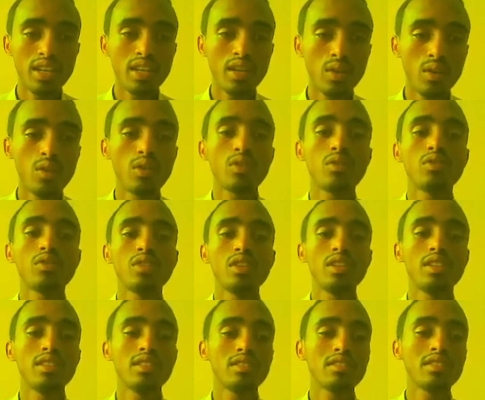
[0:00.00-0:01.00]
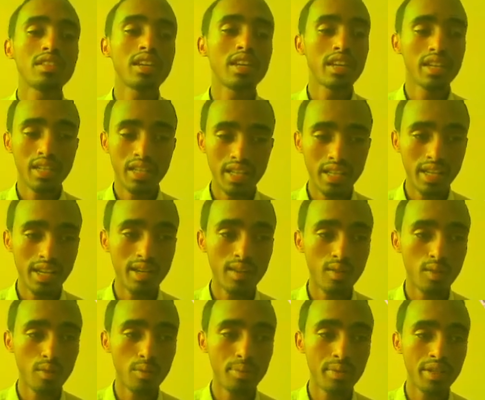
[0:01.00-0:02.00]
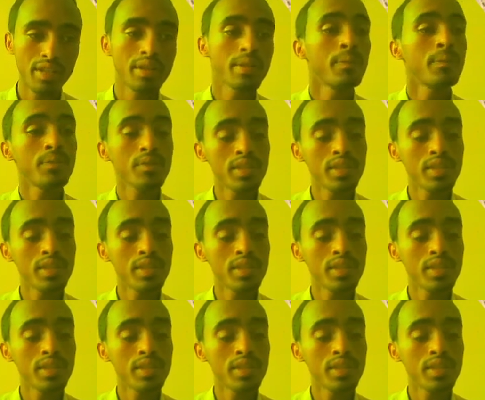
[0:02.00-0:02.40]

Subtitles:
law of triangle AOBE.